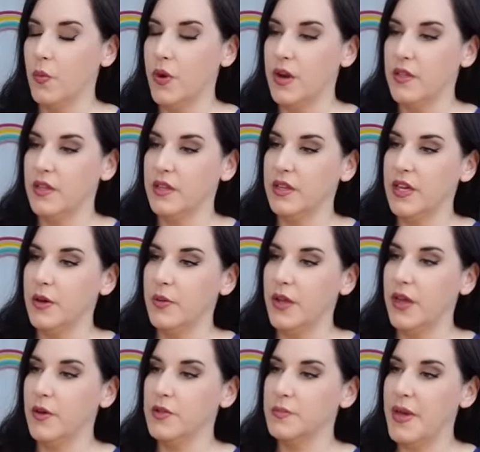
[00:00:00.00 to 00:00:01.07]
where the
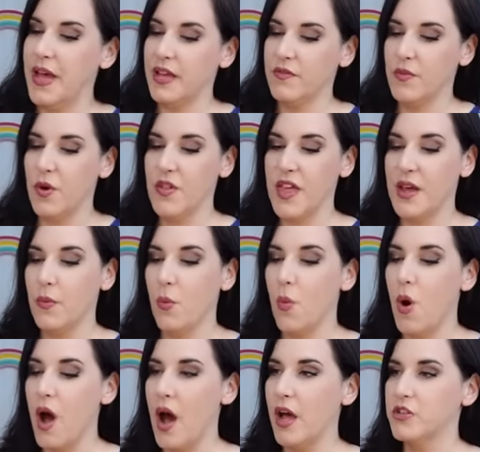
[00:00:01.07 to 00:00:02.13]
liquid goes back and forth. And
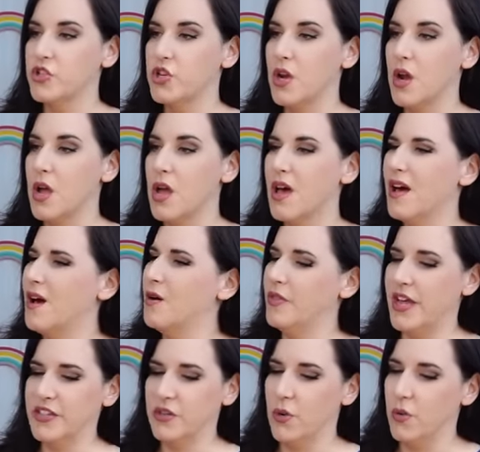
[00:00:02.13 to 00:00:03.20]
watch. Oh, that's